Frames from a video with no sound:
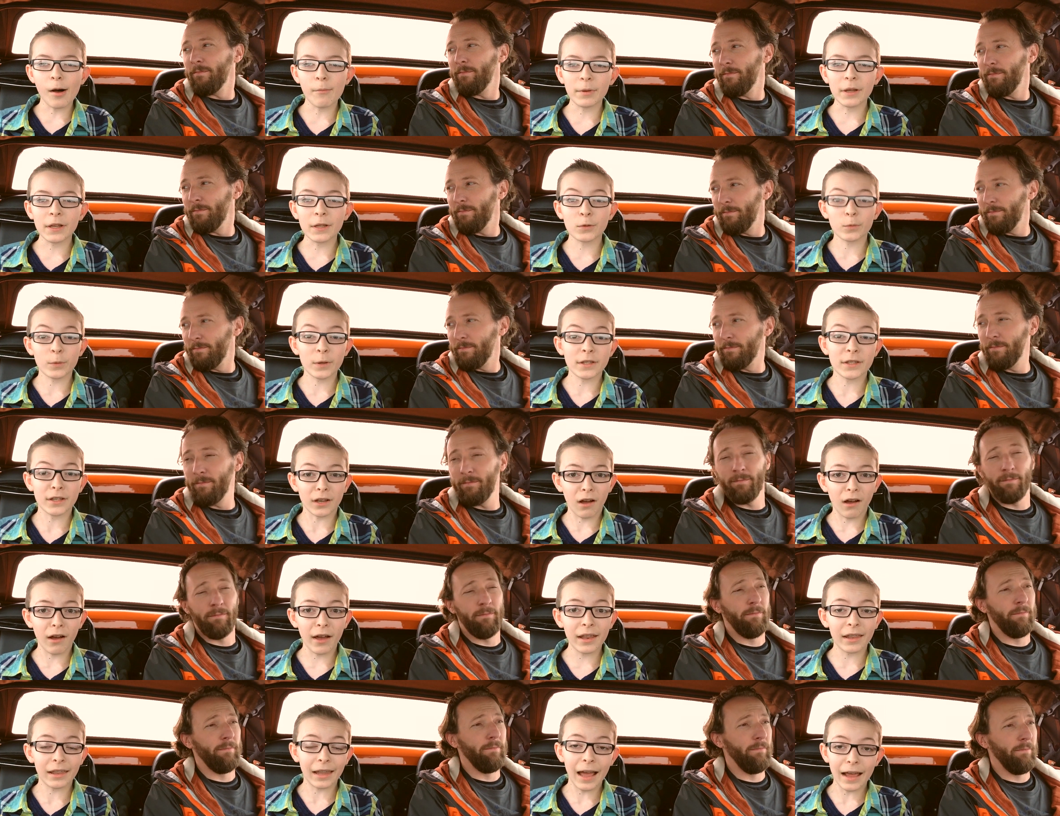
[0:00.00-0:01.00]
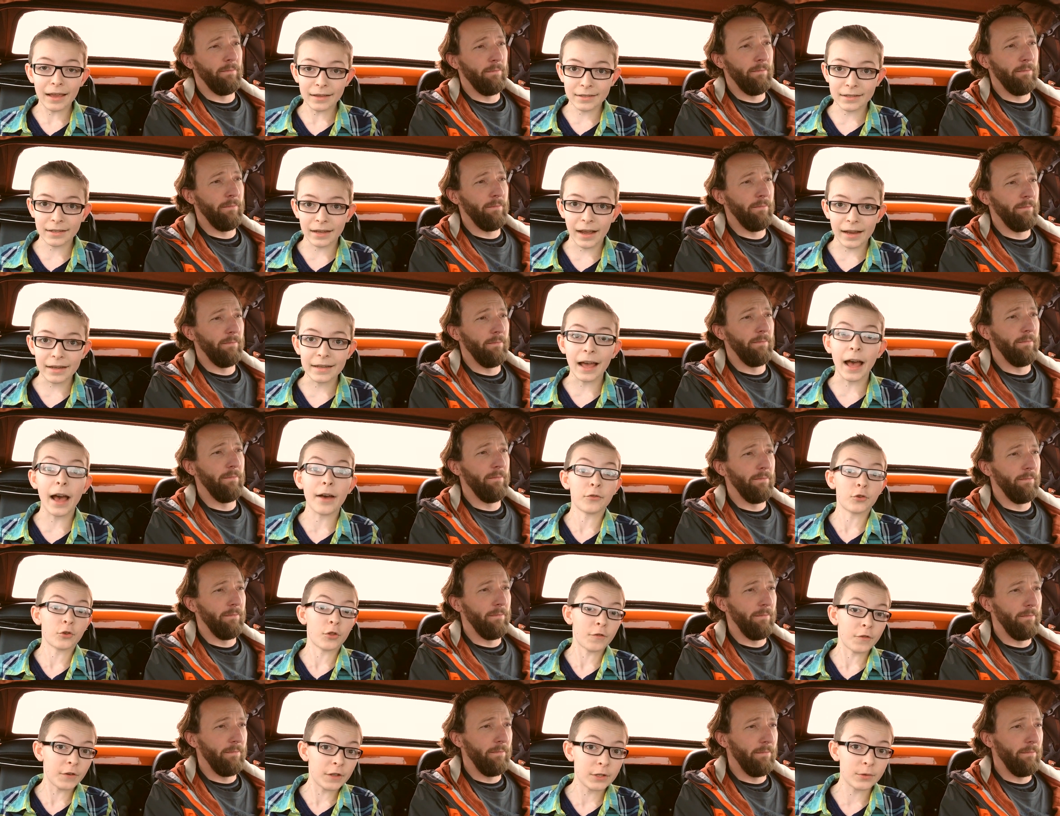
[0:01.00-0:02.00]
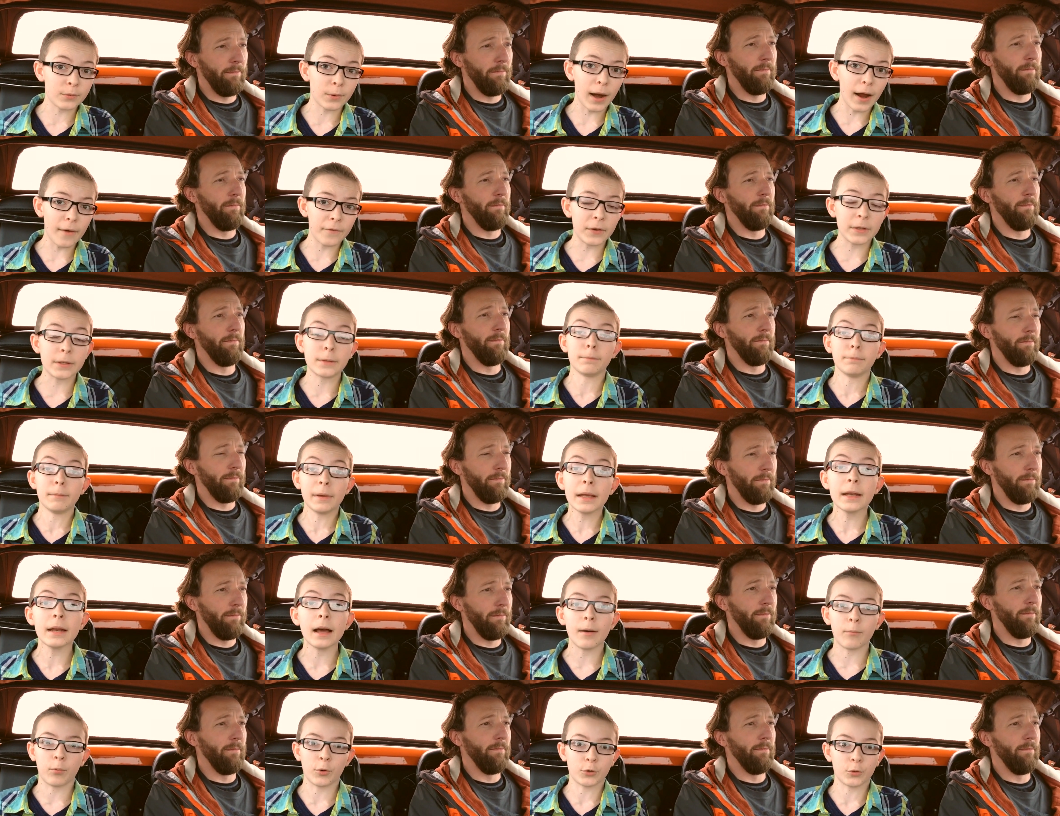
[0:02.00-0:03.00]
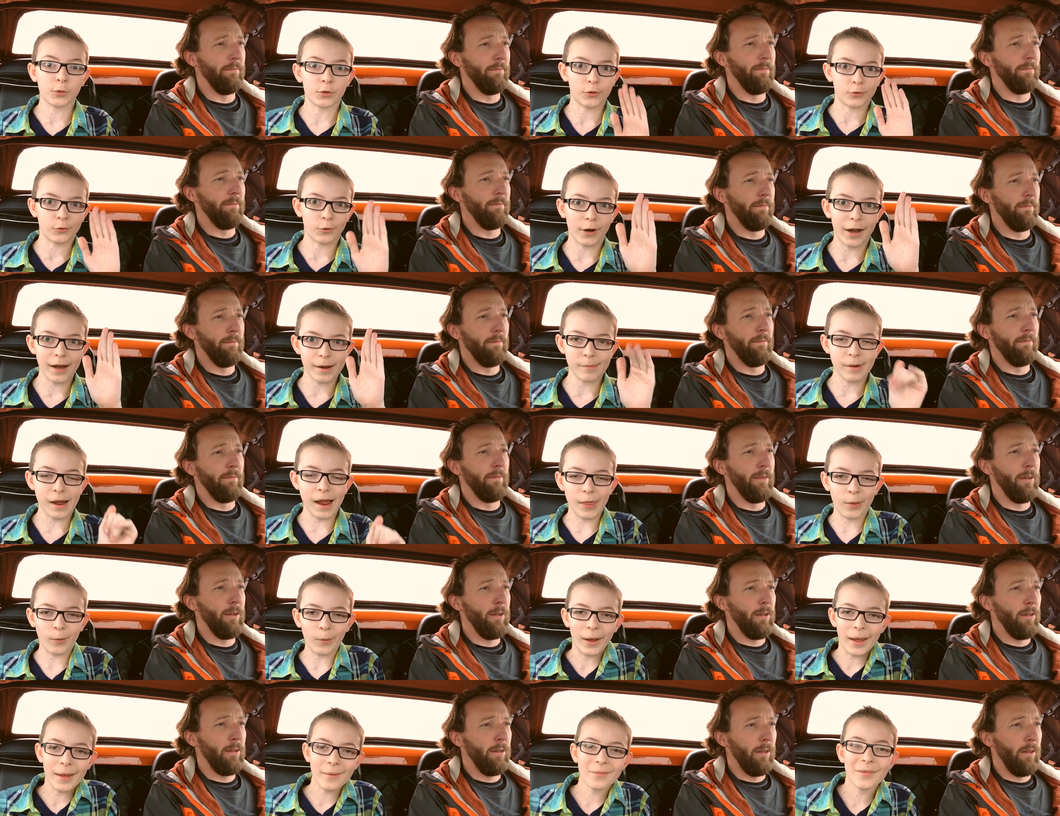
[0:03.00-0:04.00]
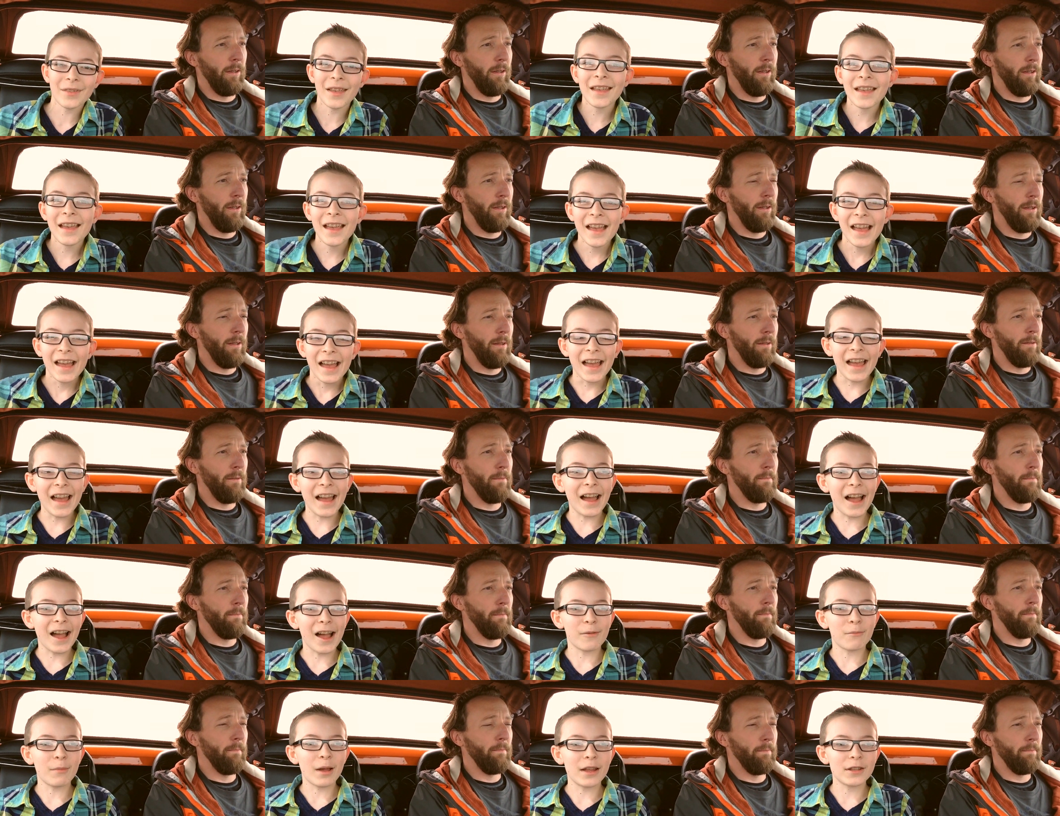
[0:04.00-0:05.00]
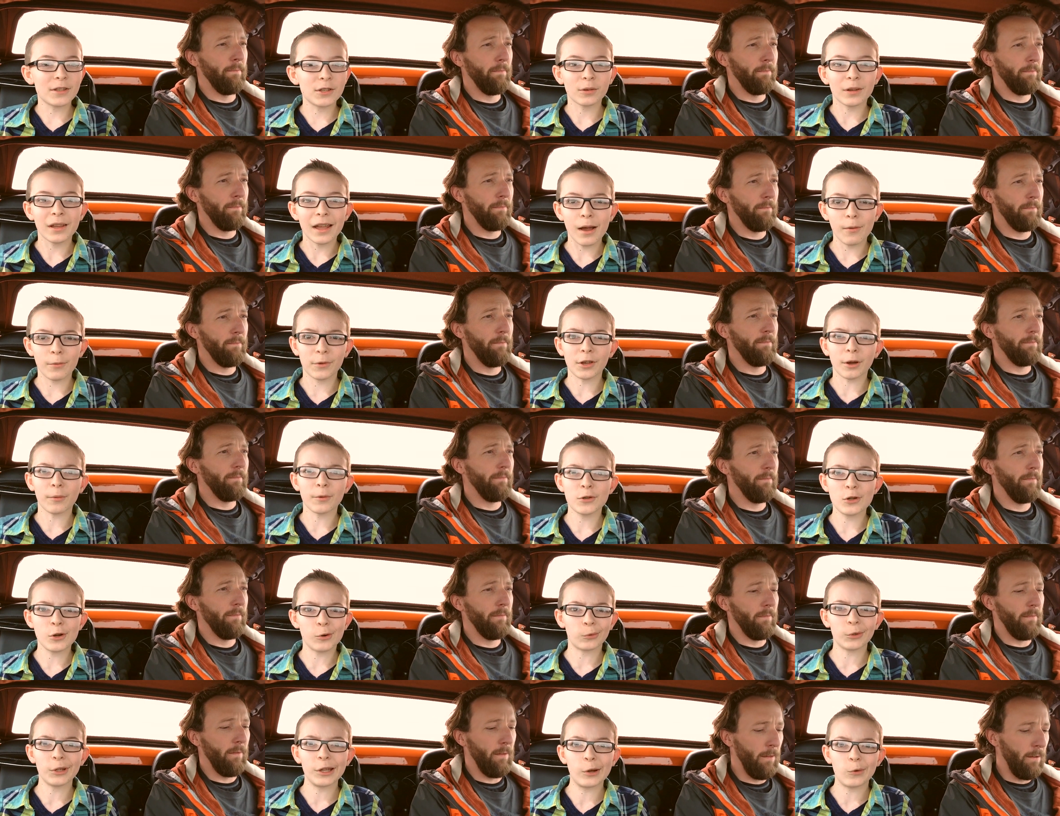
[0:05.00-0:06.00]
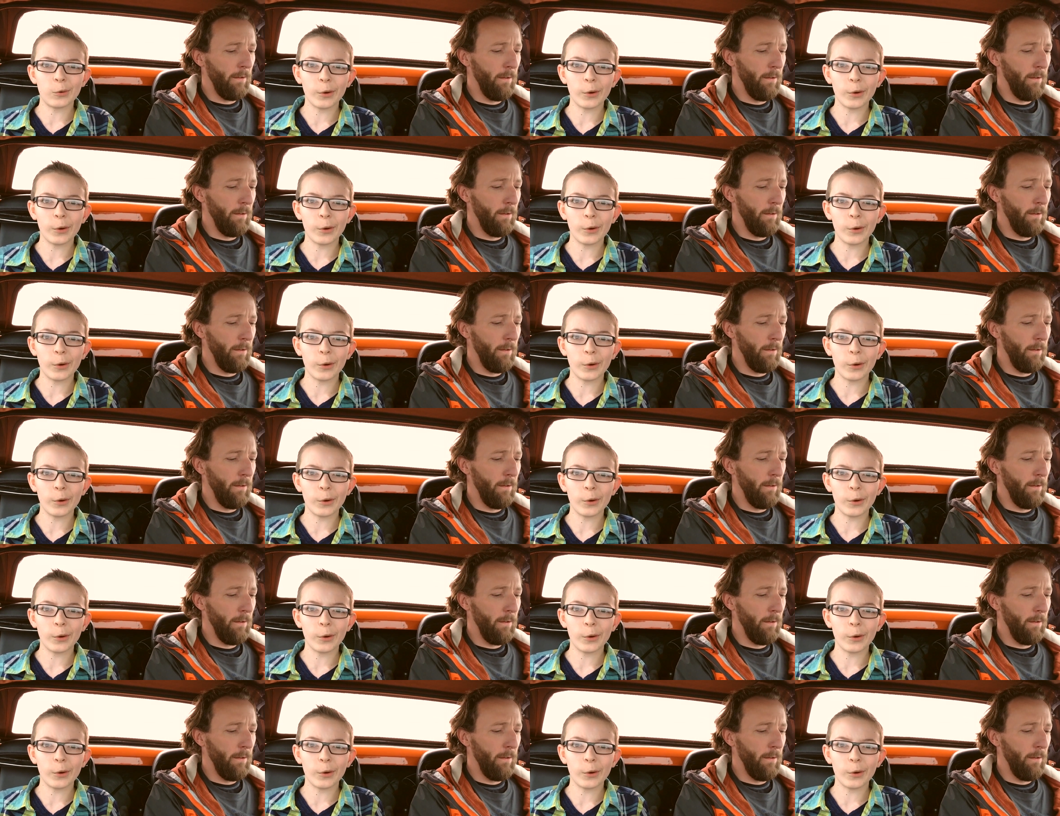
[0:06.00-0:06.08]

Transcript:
Speaker 1: because we saw it last night after the Fins Graphics meetup, which was great, by the way. And so yeah, we thought we'd do a really